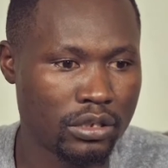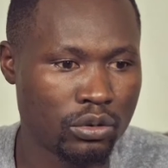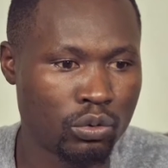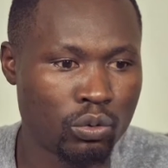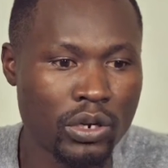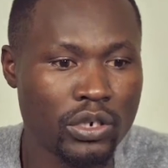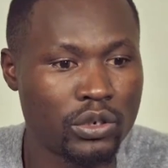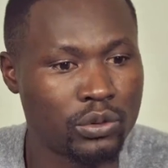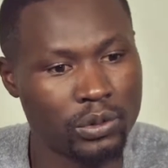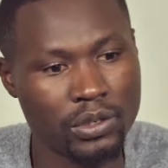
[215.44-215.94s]

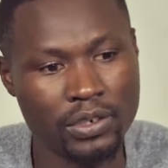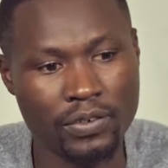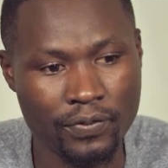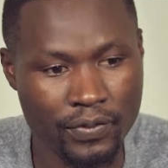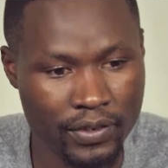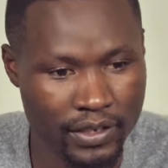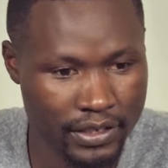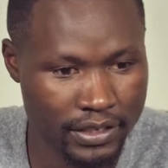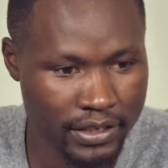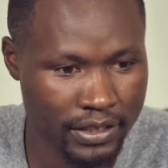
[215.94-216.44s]
where to
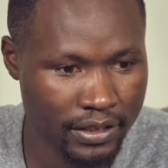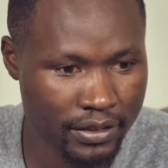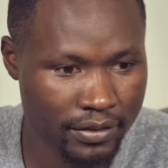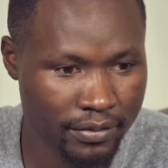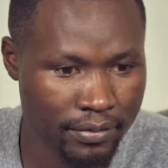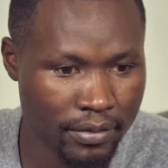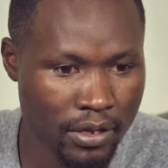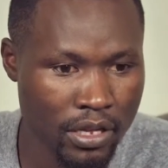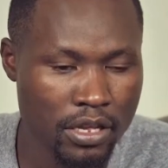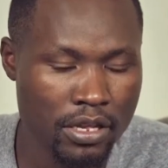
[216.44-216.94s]
invest.
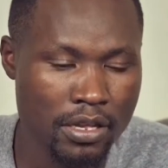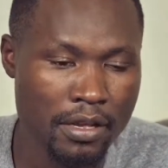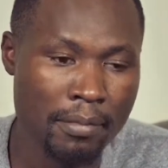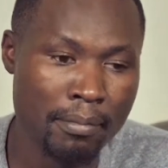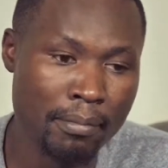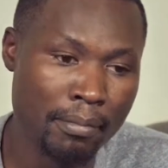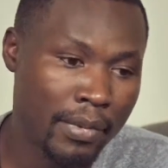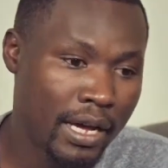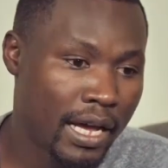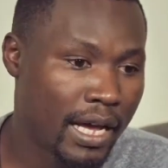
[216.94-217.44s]

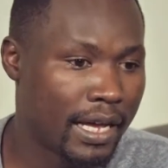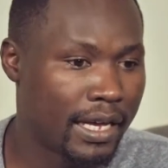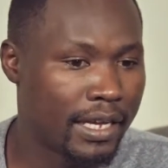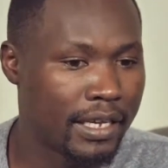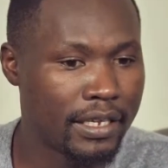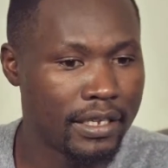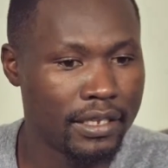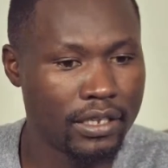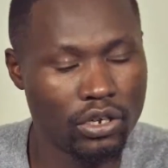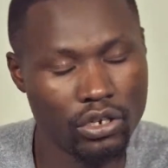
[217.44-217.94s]

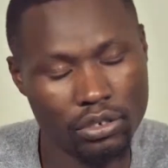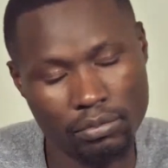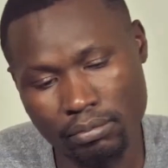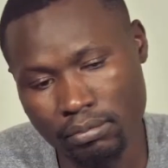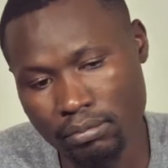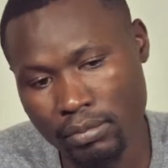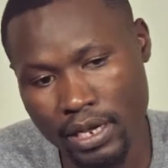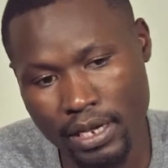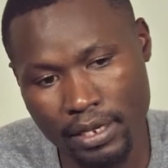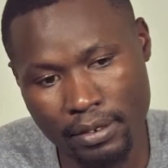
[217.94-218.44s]
My
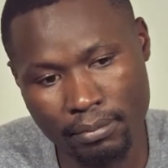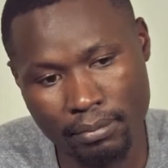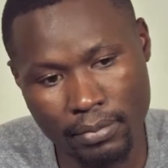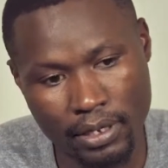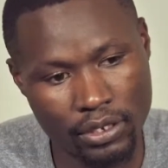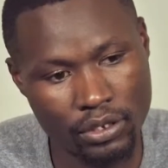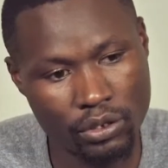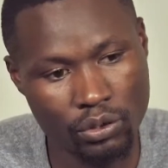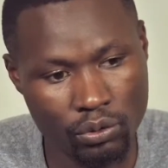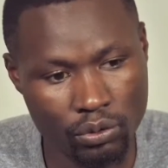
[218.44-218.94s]

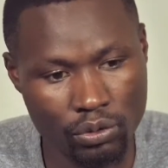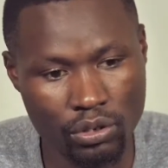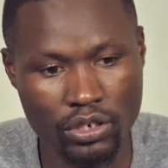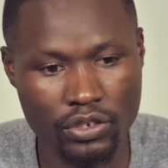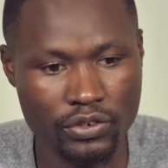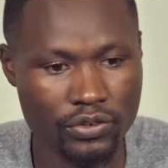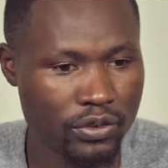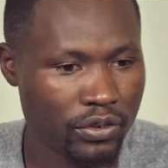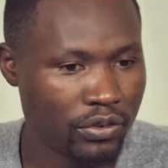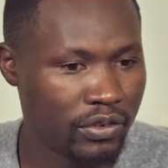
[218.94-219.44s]
rule
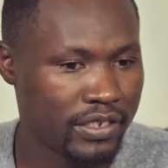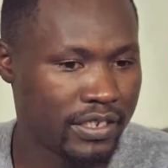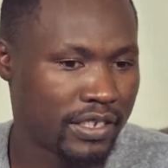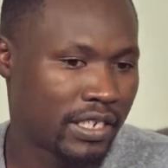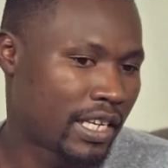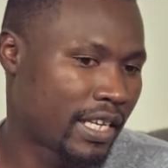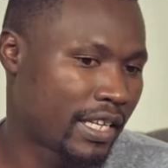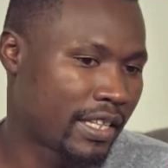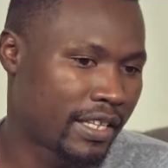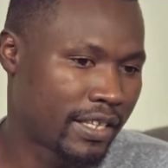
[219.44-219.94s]
is always
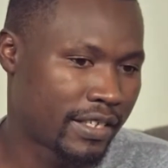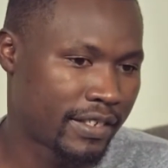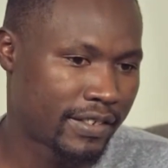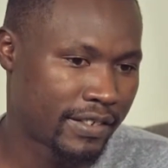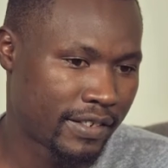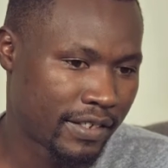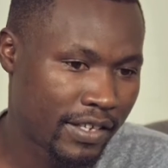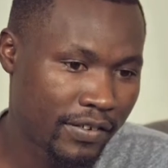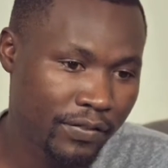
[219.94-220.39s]
like this.